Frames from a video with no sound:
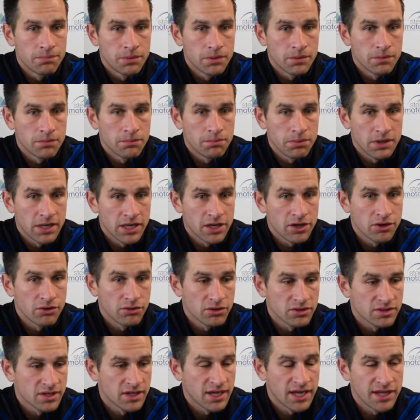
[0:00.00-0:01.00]
But playing
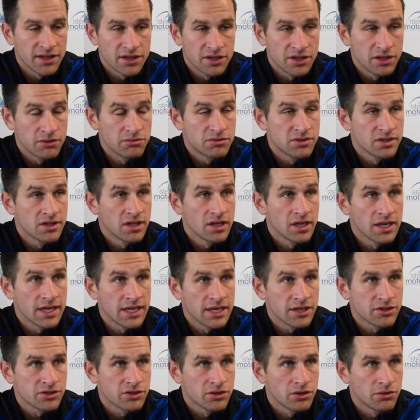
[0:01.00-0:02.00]
Goole tonight, they're new to the
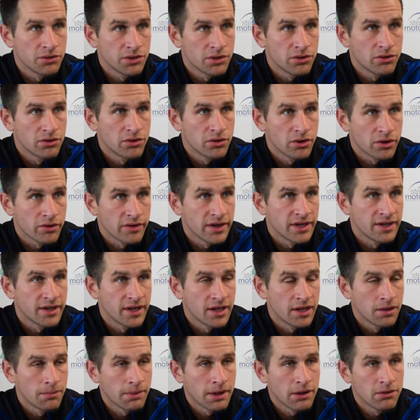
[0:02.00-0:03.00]
league, so we don't know a great
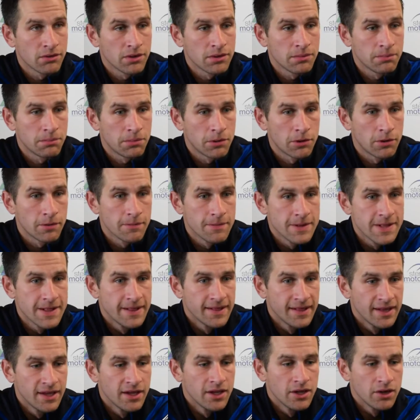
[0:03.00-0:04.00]
deal about them, but
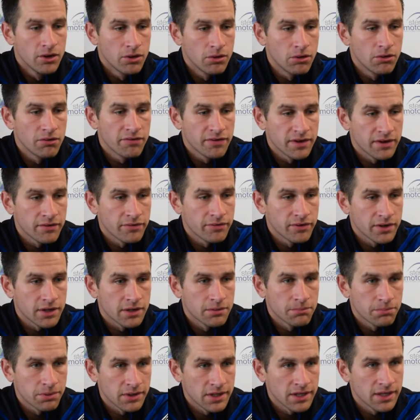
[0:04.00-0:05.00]
hopefully if we
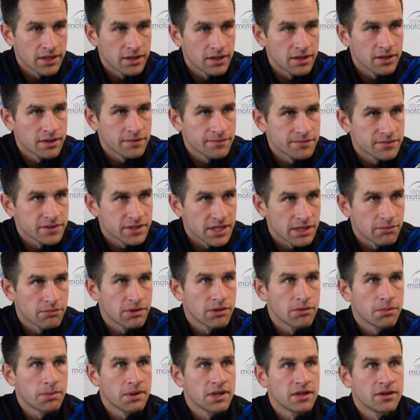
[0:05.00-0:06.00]
can play in the same
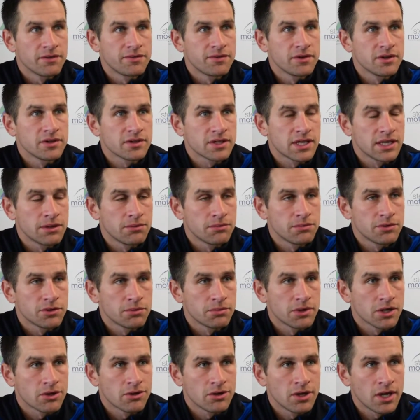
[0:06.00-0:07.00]
way we played in the first game, it
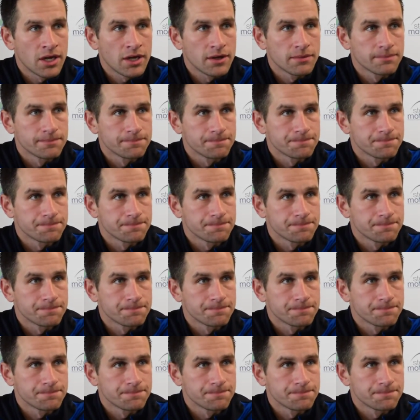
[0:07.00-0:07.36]
should be a good night.